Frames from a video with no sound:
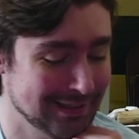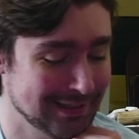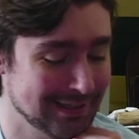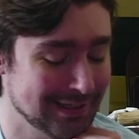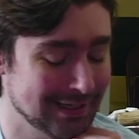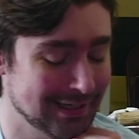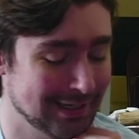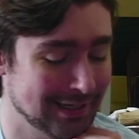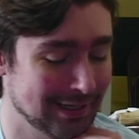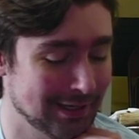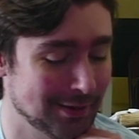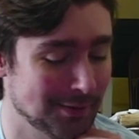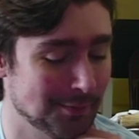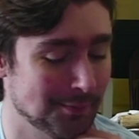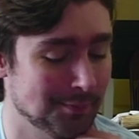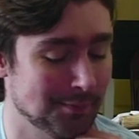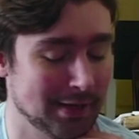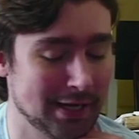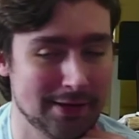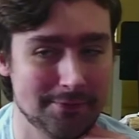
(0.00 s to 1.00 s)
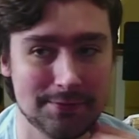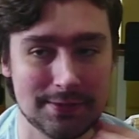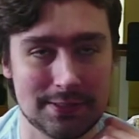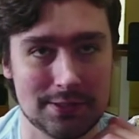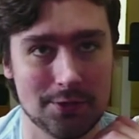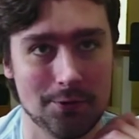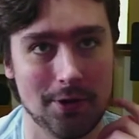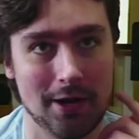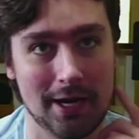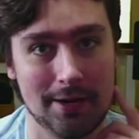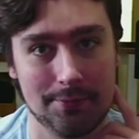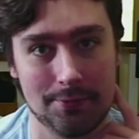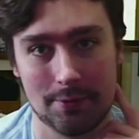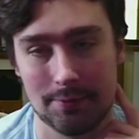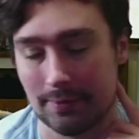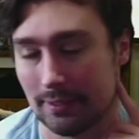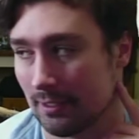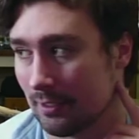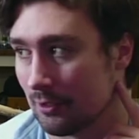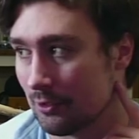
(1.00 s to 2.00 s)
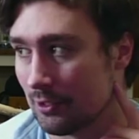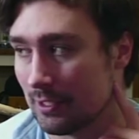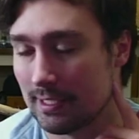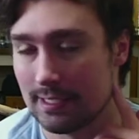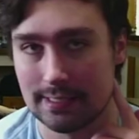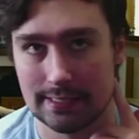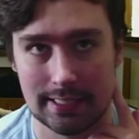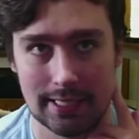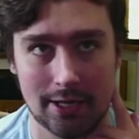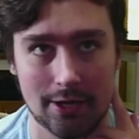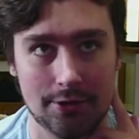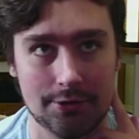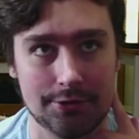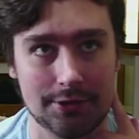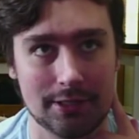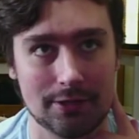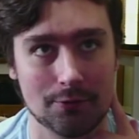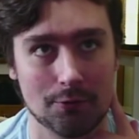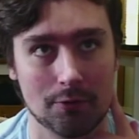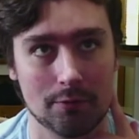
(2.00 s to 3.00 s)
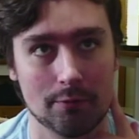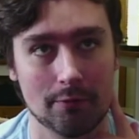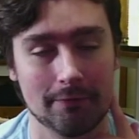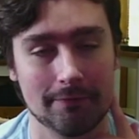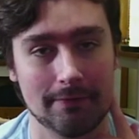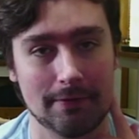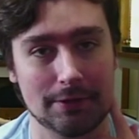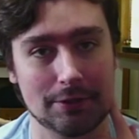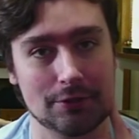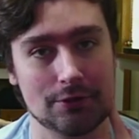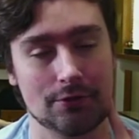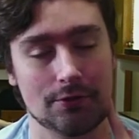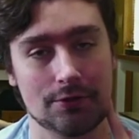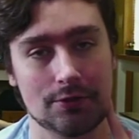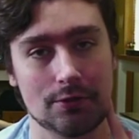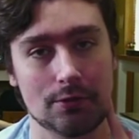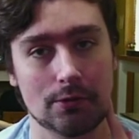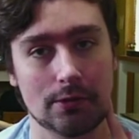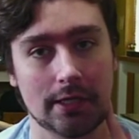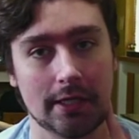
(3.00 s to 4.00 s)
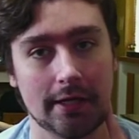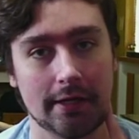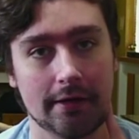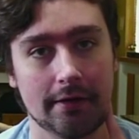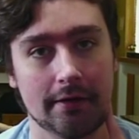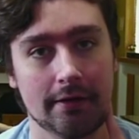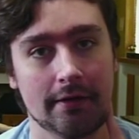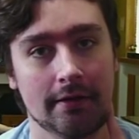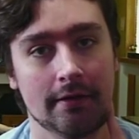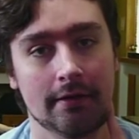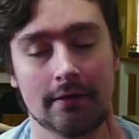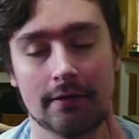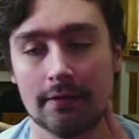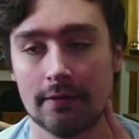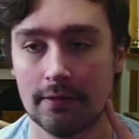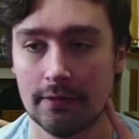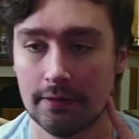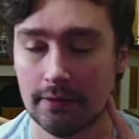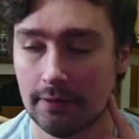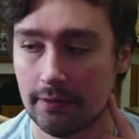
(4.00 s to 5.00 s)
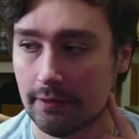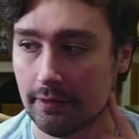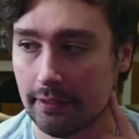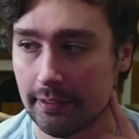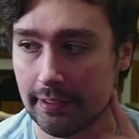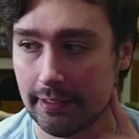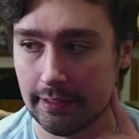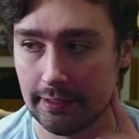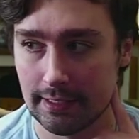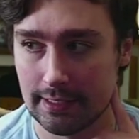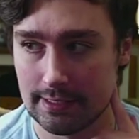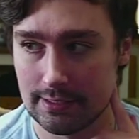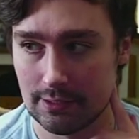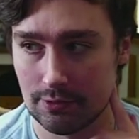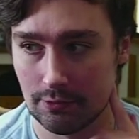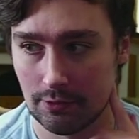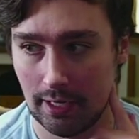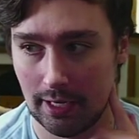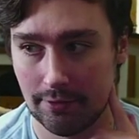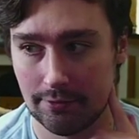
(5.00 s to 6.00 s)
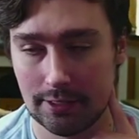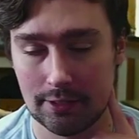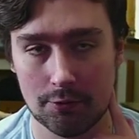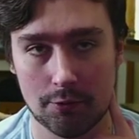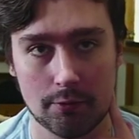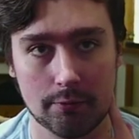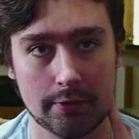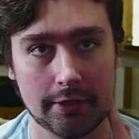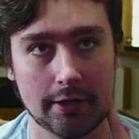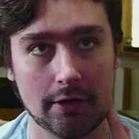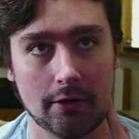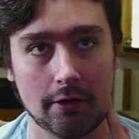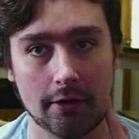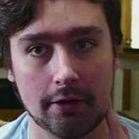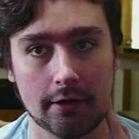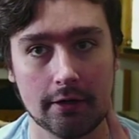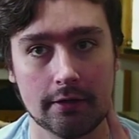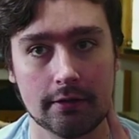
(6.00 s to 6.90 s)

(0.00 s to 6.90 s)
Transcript: uh, Maeve is so hyper because she is a healthy, normal, functional toucan, and that's how they normally are.